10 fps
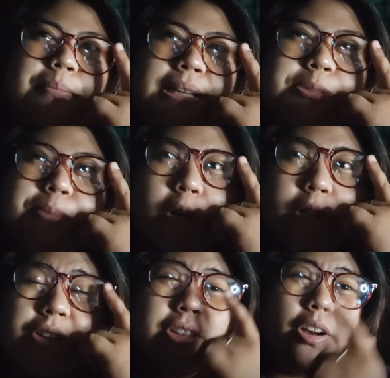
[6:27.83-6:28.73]
it's
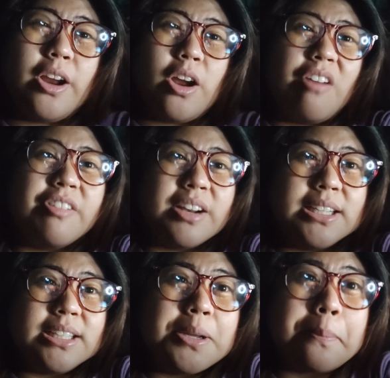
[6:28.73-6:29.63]
because of the
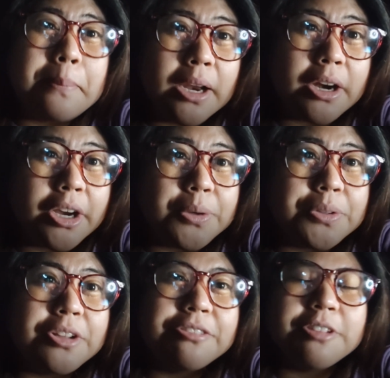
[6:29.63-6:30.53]
recovery
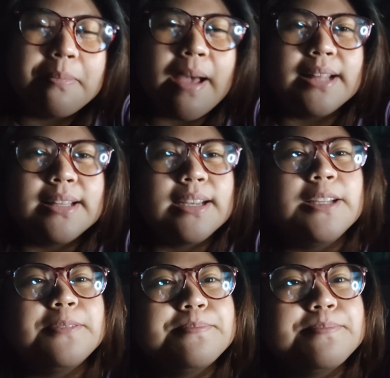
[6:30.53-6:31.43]
period of the battery.